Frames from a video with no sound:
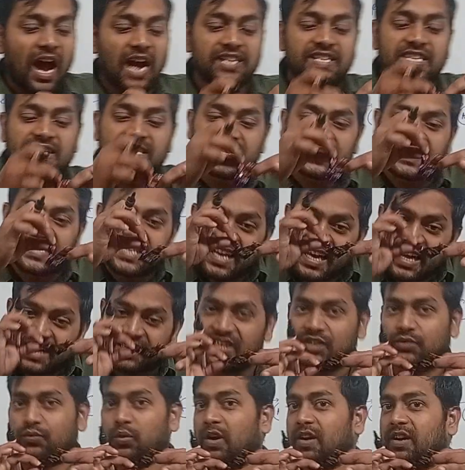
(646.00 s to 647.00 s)
I just tear
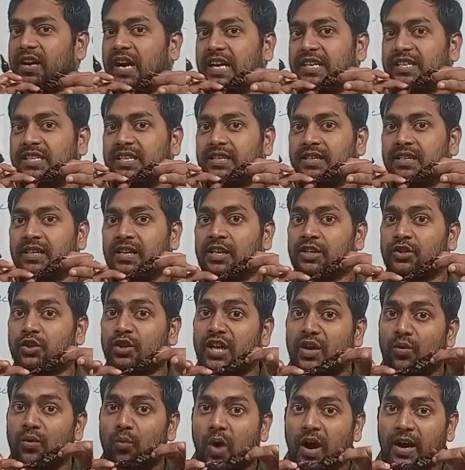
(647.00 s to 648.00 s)
this one, right? So,
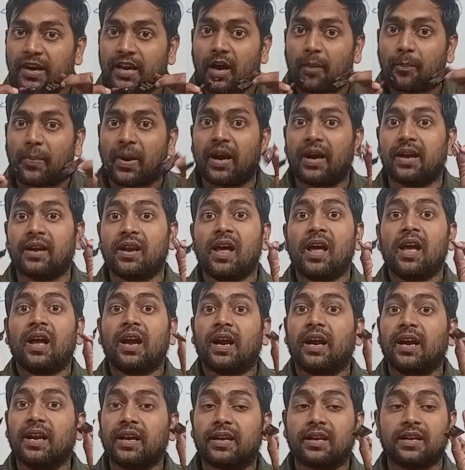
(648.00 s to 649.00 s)
then what
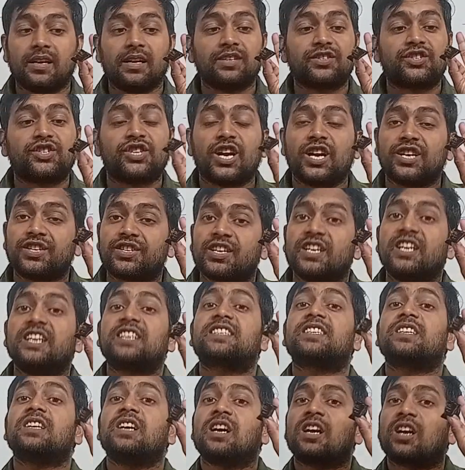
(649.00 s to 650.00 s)
happened? It
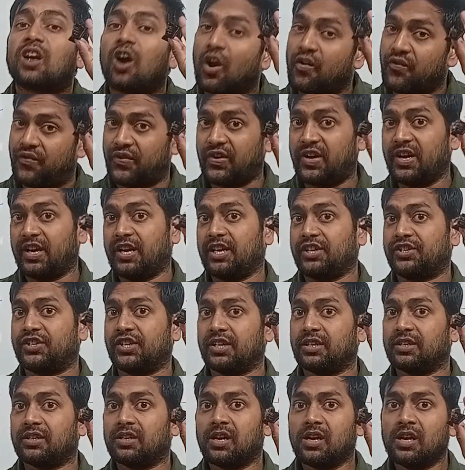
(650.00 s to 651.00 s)
changed its
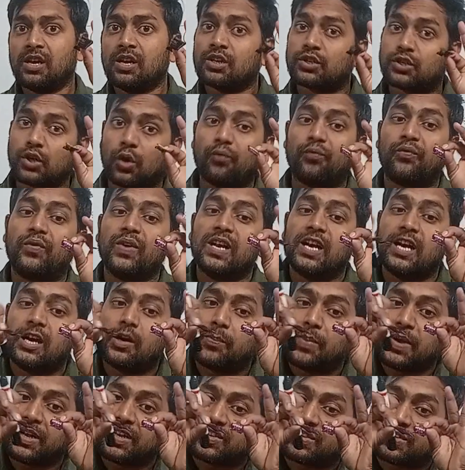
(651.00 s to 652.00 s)
configuration. So, will
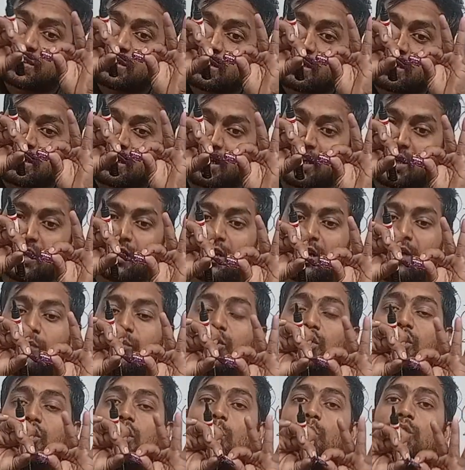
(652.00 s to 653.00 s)
it be
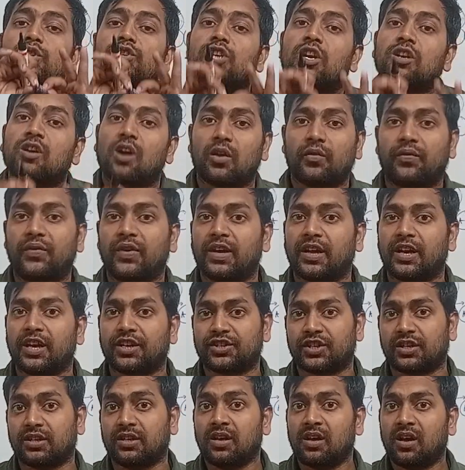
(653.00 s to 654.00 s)
come to the original
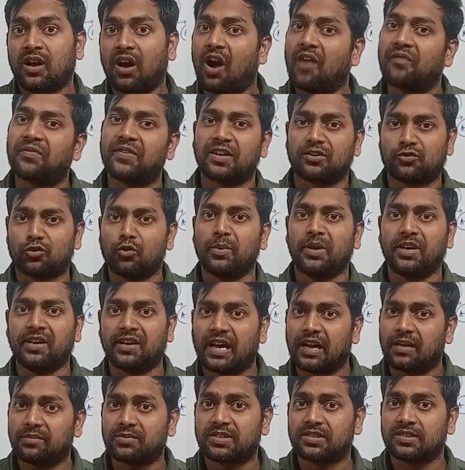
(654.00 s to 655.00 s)
configuration after so many
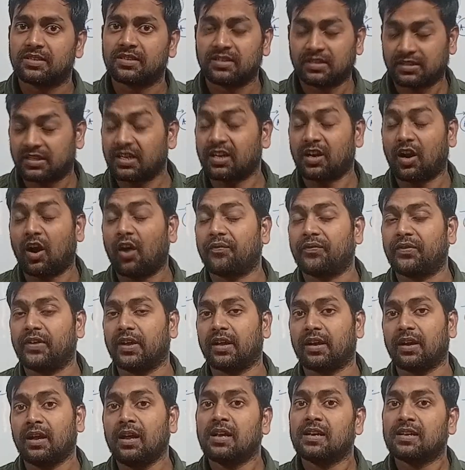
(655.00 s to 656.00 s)
times? So,
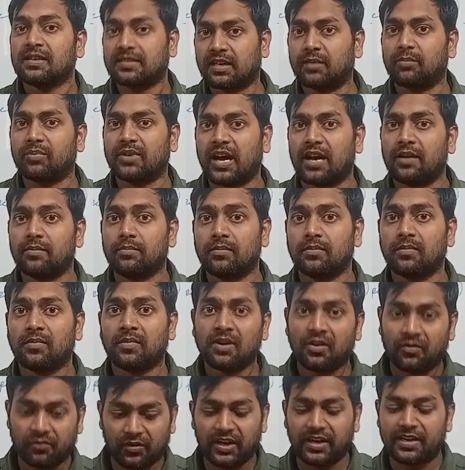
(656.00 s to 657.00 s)
after some
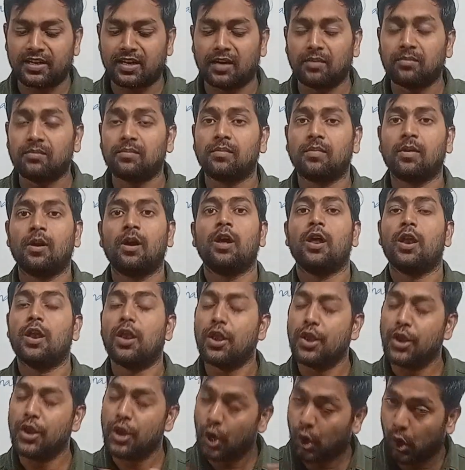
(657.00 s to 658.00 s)
time, will it come?
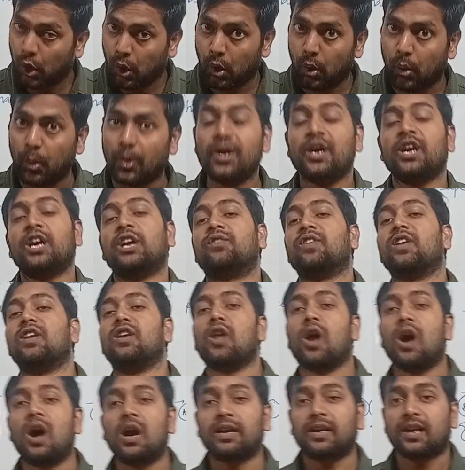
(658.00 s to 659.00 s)
No, it will
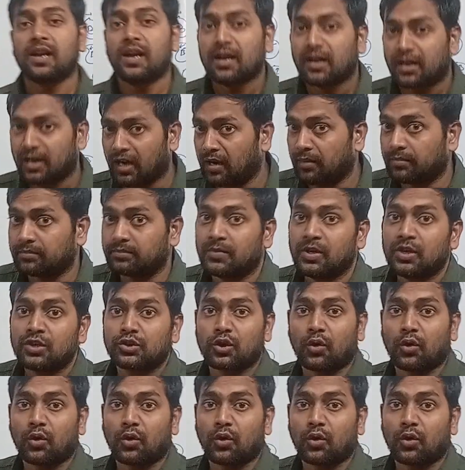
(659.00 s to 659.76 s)
not come.